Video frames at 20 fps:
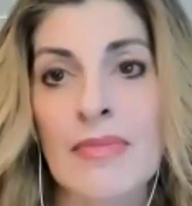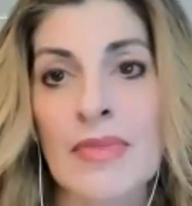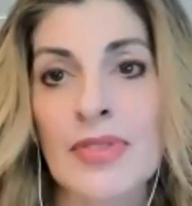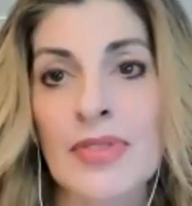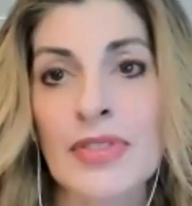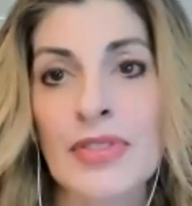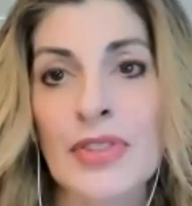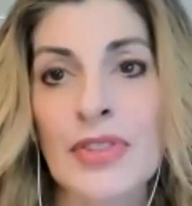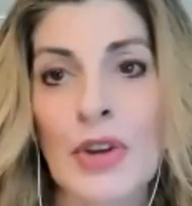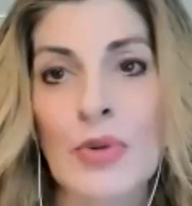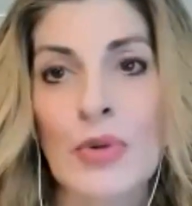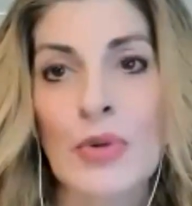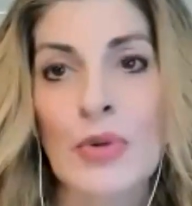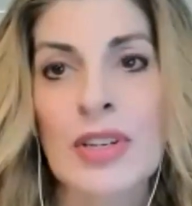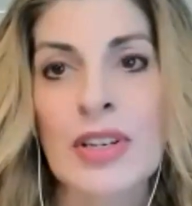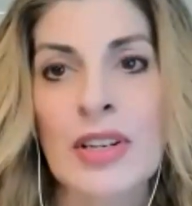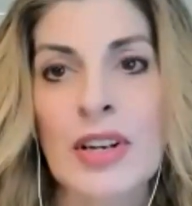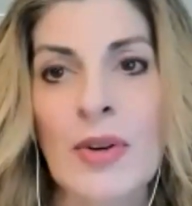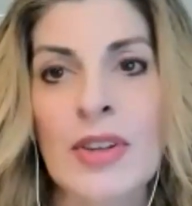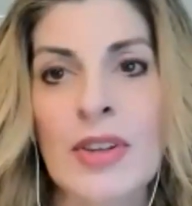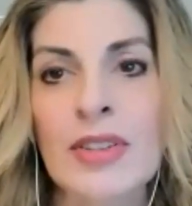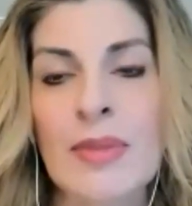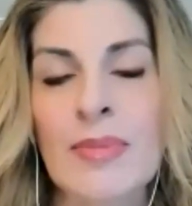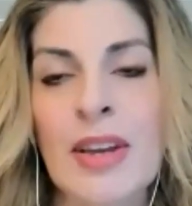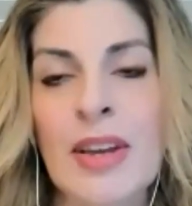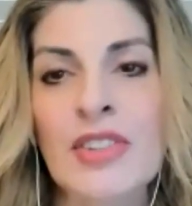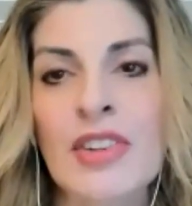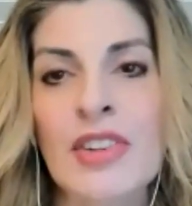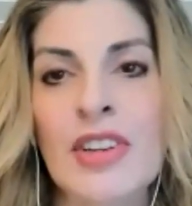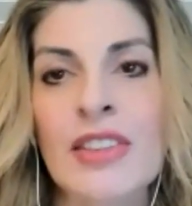So, as I
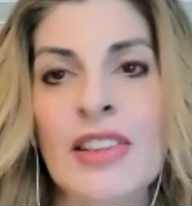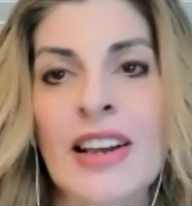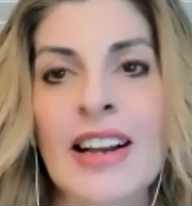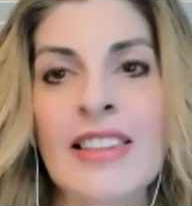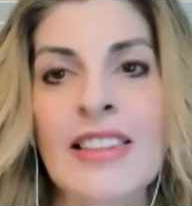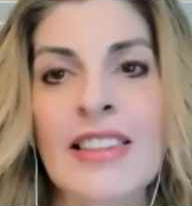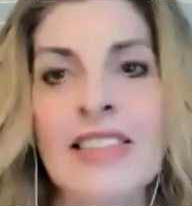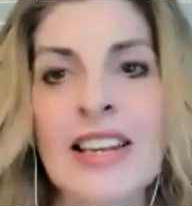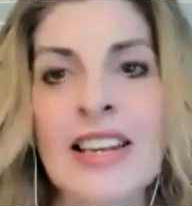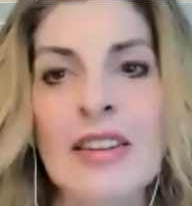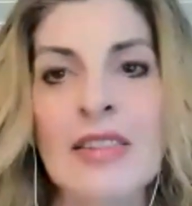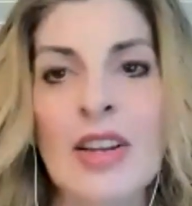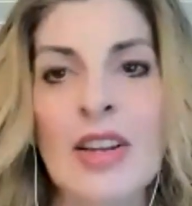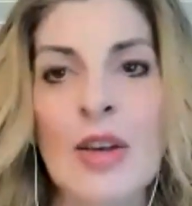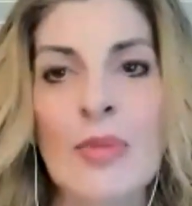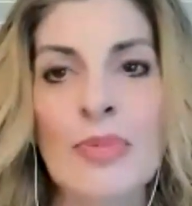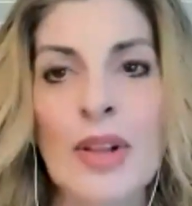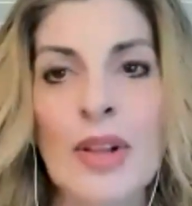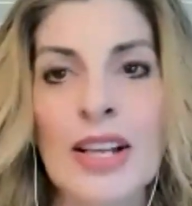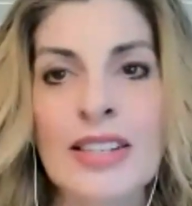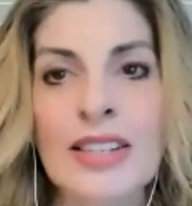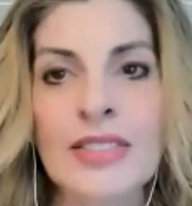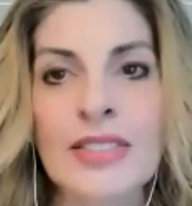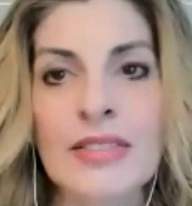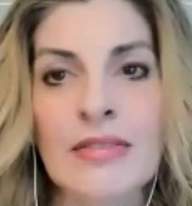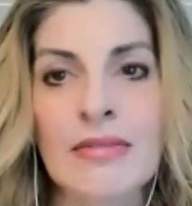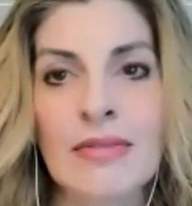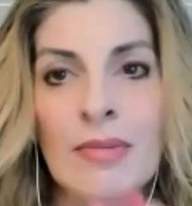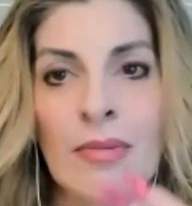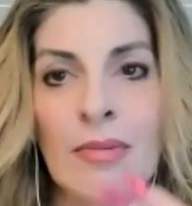mentioned, I think it plays
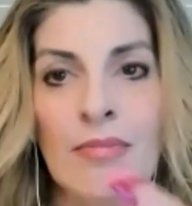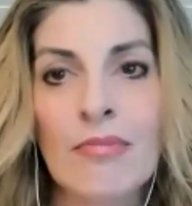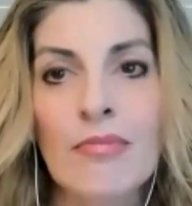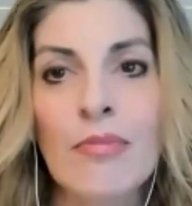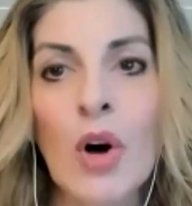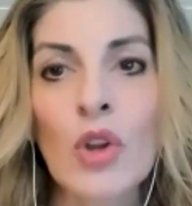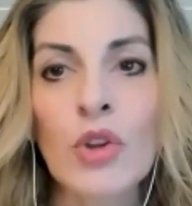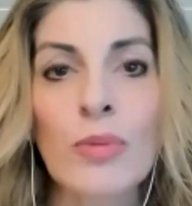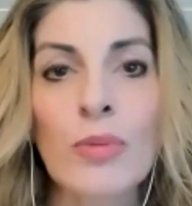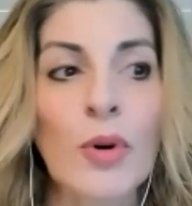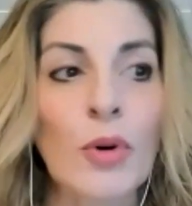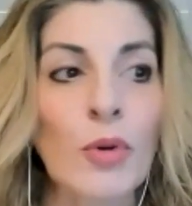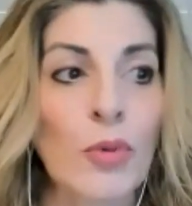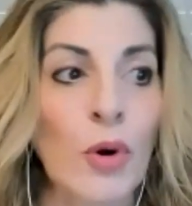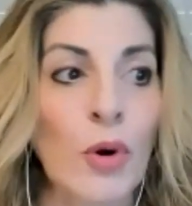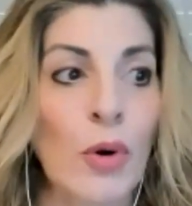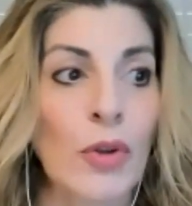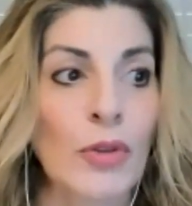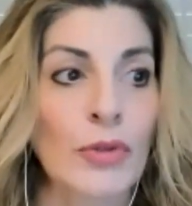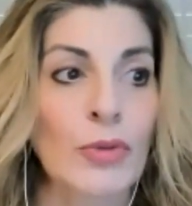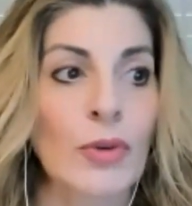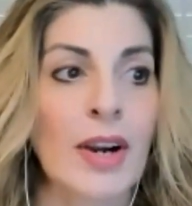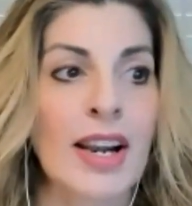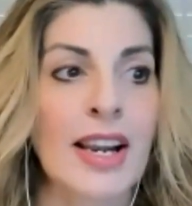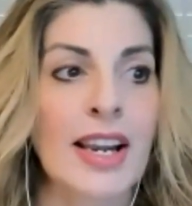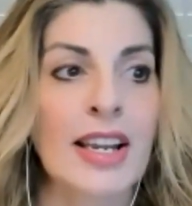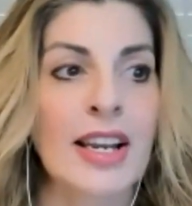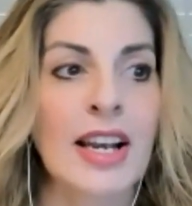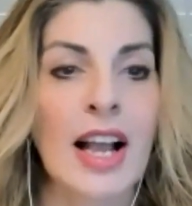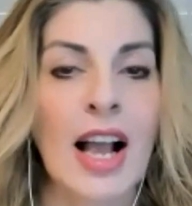multiple roles,
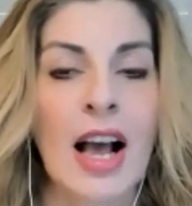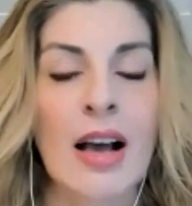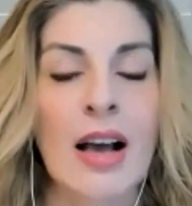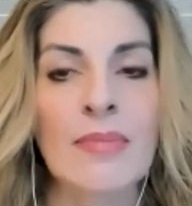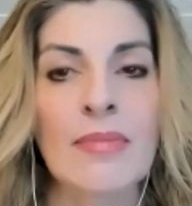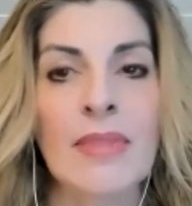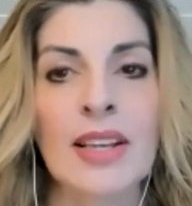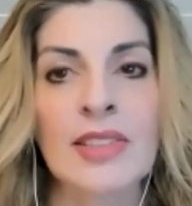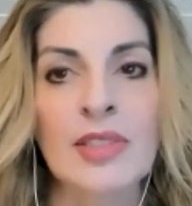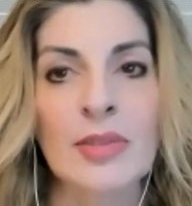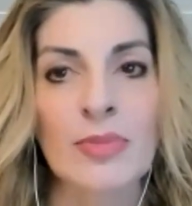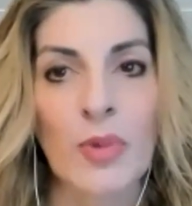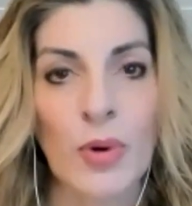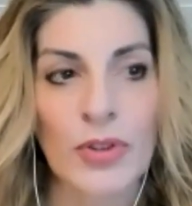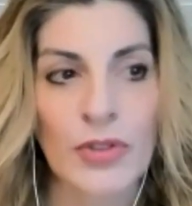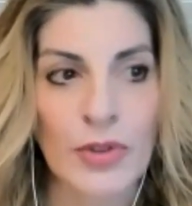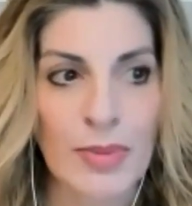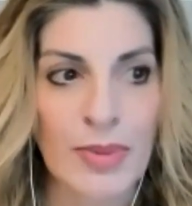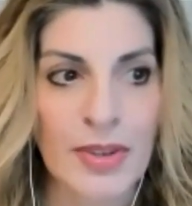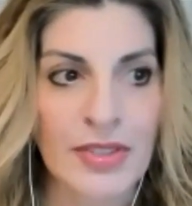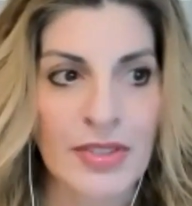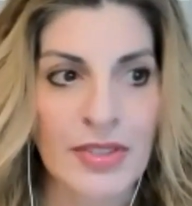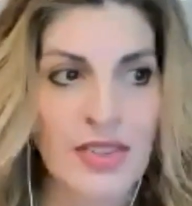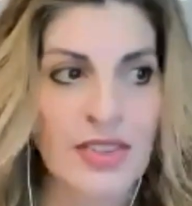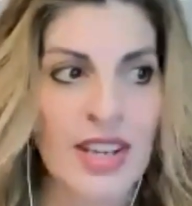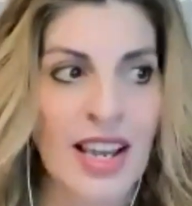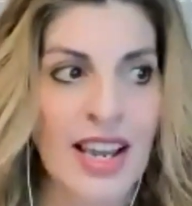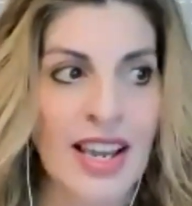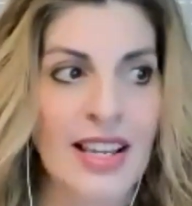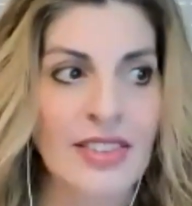right? It supports the business
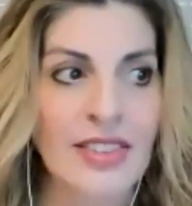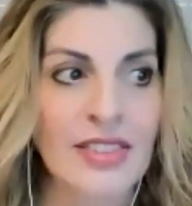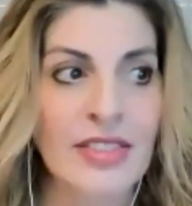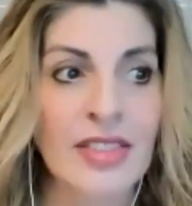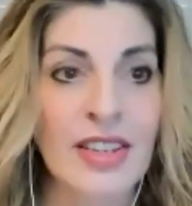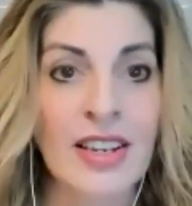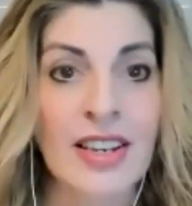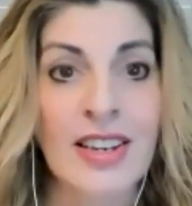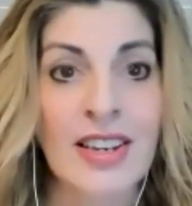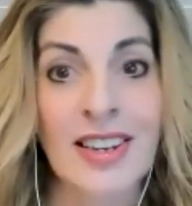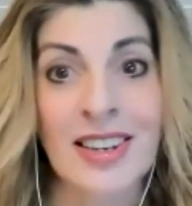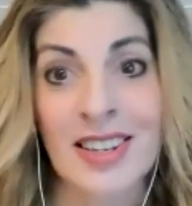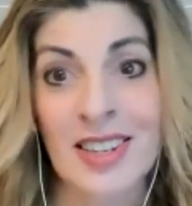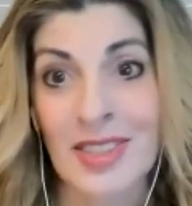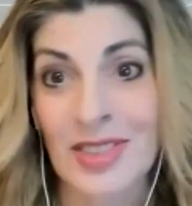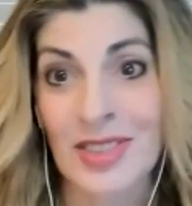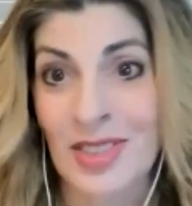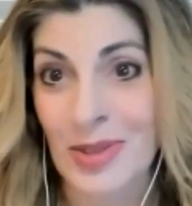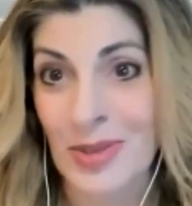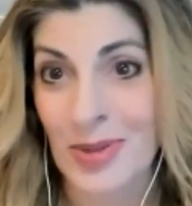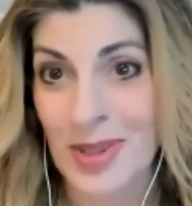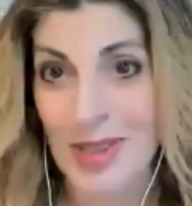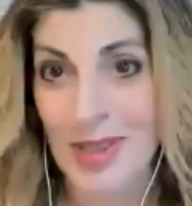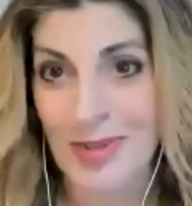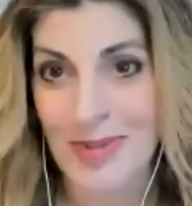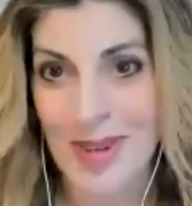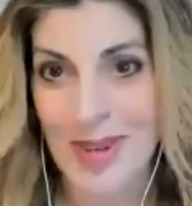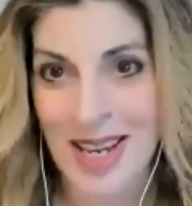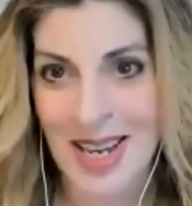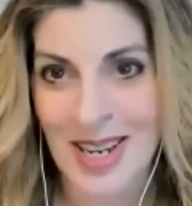case, can assist with the
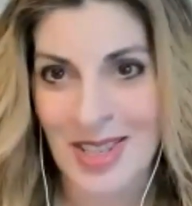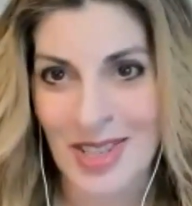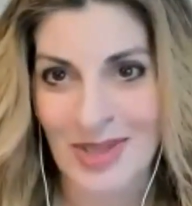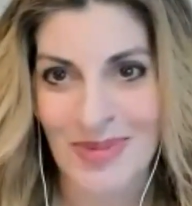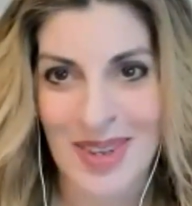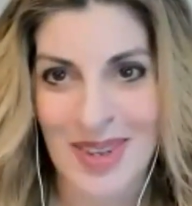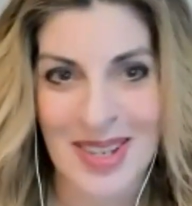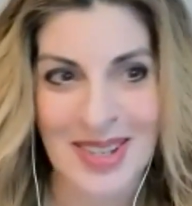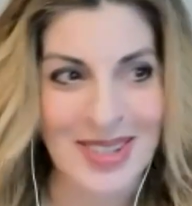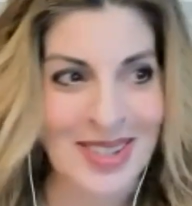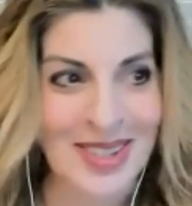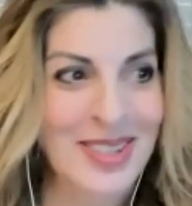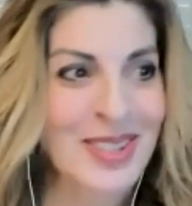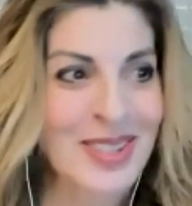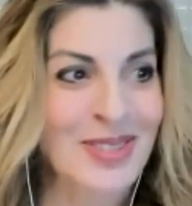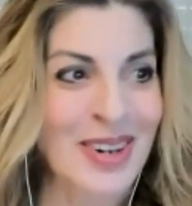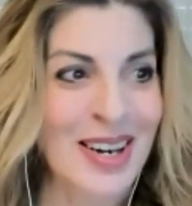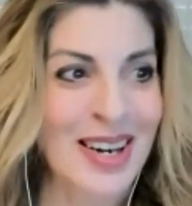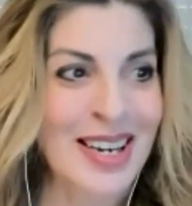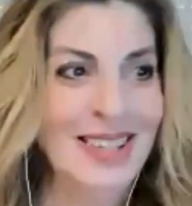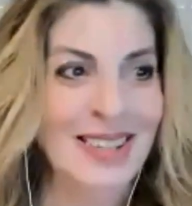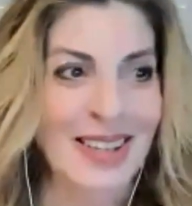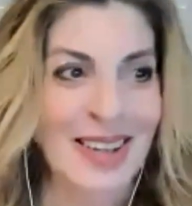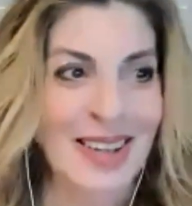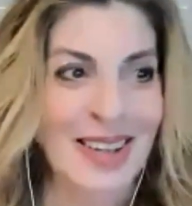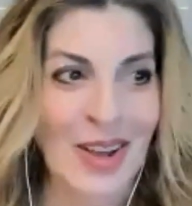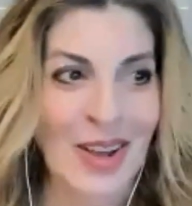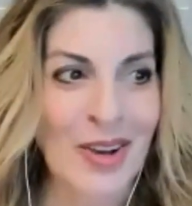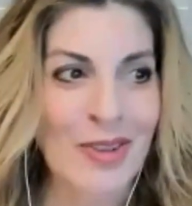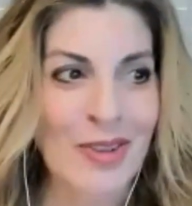communication pieces, right, that I
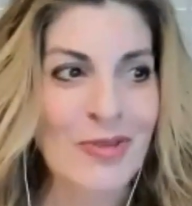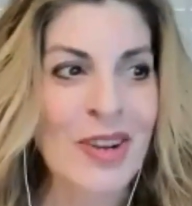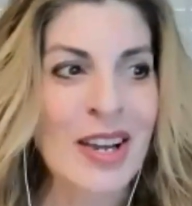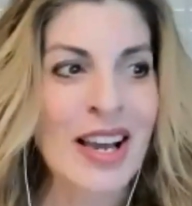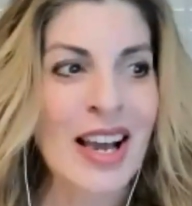love.